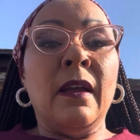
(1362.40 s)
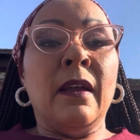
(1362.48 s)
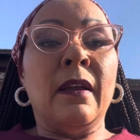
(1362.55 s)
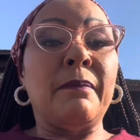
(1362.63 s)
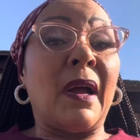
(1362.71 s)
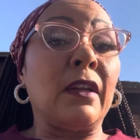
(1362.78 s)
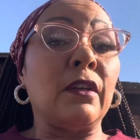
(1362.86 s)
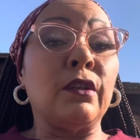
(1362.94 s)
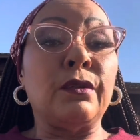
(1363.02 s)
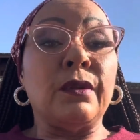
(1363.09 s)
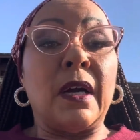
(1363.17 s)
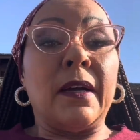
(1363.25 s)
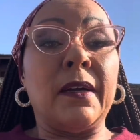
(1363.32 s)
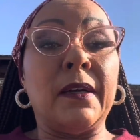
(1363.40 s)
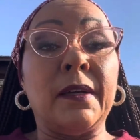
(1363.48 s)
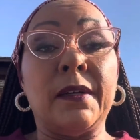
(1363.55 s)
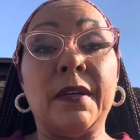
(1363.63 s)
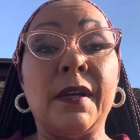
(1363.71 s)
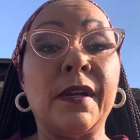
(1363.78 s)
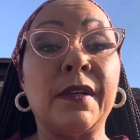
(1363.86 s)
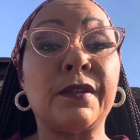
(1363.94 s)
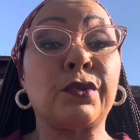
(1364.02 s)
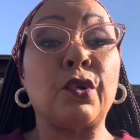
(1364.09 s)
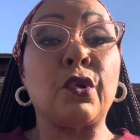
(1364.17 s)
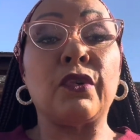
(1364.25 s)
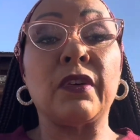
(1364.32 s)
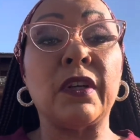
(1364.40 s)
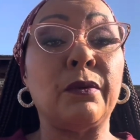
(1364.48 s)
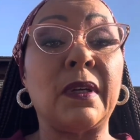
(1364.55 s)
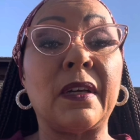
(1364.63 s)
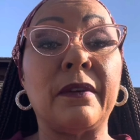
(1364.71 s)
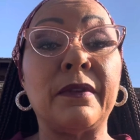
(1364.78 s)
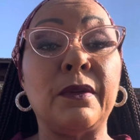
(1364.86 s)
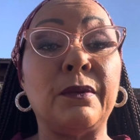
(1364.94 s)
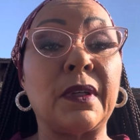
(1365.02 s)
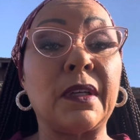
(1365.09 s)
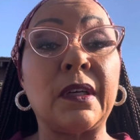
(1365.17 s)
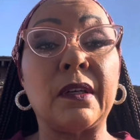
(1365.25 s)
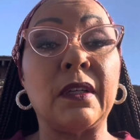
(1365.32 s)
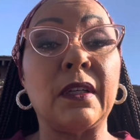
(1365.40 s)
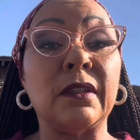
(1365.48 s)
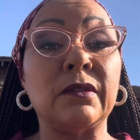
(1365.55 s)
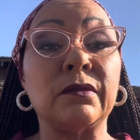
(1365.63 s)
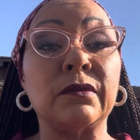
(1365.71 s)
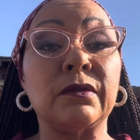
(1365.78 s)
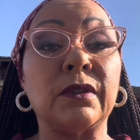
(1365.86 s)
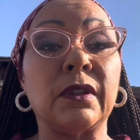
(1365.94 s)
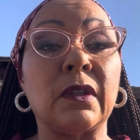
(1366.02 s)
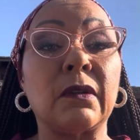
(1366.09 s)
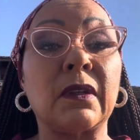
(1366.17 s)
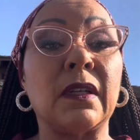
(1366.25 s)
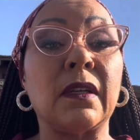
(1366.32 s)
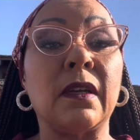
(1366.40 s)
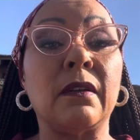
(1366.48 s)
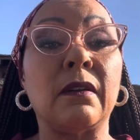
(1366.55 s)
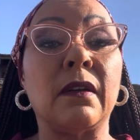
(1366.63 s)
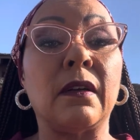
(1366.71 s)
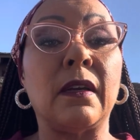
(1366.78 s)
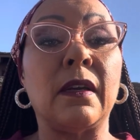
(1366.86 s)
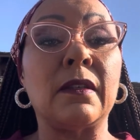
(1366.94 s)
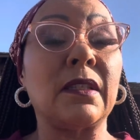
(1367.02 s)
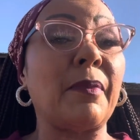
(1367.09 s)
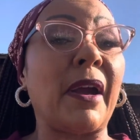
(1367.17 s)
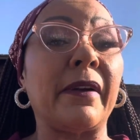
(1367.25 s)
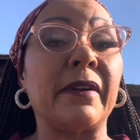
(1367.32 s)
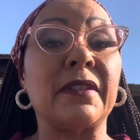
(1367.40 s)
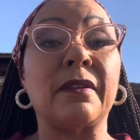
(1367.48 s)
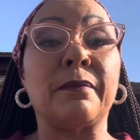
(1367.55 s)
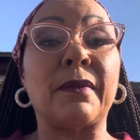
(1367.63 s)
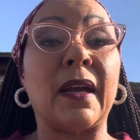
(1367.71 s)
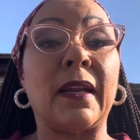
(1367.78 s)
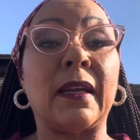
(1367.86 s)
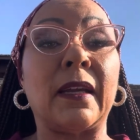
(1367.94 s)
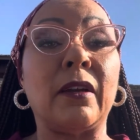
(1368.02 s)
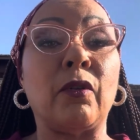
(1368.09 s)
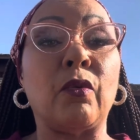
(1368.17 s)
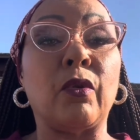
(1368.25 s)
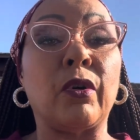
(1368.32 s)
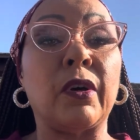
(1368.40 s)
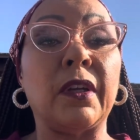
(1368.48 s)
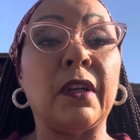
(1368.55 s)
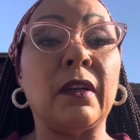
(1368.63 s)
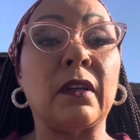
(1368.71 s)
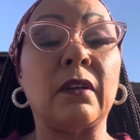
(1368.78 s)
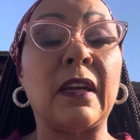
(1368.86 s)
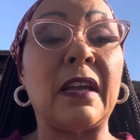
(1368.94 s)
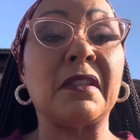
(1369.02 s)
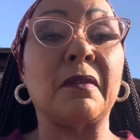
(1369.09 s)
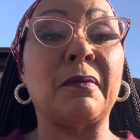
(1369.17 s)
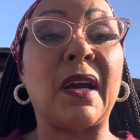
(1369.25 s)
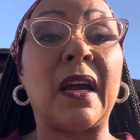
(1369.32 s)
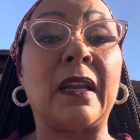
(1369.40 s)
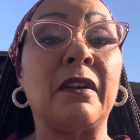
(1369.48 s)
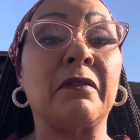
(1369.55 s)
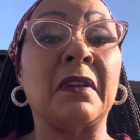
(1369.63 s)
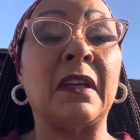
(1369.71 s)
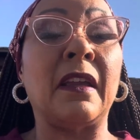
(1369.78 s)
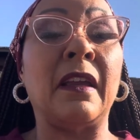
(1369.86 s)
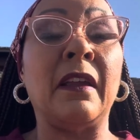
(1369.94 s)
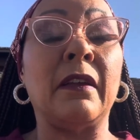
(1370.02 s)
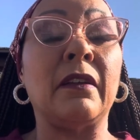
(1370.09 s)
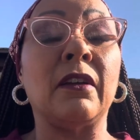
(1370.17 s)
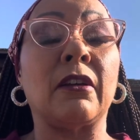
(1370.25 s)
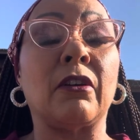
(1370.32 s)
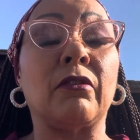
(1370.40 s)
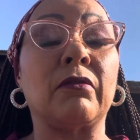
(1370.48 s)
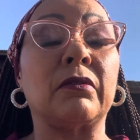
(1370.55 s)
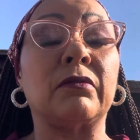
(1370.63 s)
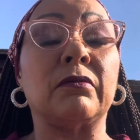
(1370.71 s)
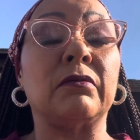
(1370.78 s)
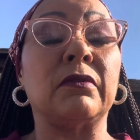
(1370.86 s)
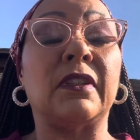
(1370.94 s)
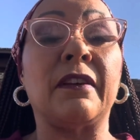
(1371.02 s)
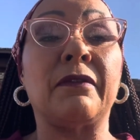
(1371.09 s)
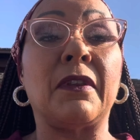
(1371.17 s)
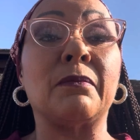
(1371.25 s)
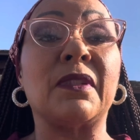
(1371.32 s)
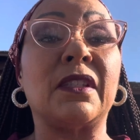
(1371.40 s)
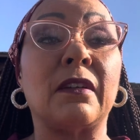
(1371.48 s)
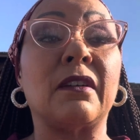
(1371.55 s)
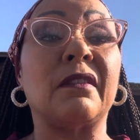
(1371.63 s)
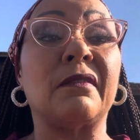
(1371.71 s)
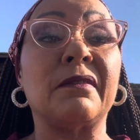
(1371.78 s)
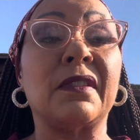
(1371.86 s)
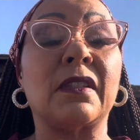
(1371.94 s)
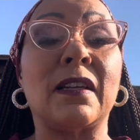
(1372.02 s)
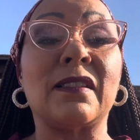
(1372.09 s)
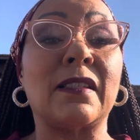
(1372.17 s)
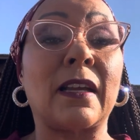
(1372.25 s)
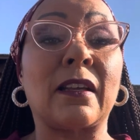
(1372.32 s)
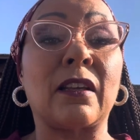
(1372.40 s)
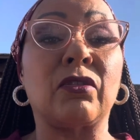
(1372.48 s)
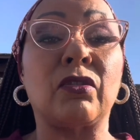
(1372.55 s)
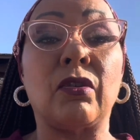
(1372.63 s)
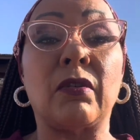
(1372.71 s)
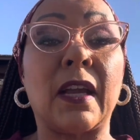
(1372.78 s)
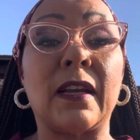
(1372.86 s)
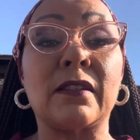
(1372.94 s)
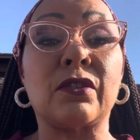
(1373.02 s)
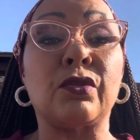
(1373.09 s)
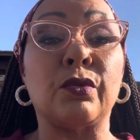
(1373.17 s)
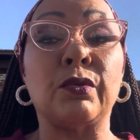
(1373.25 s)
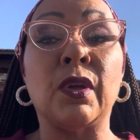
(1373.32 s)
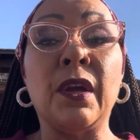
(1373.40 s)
my little story or whatever you want to call it, can inspire somebody, or have somebody give themselves a second thought as to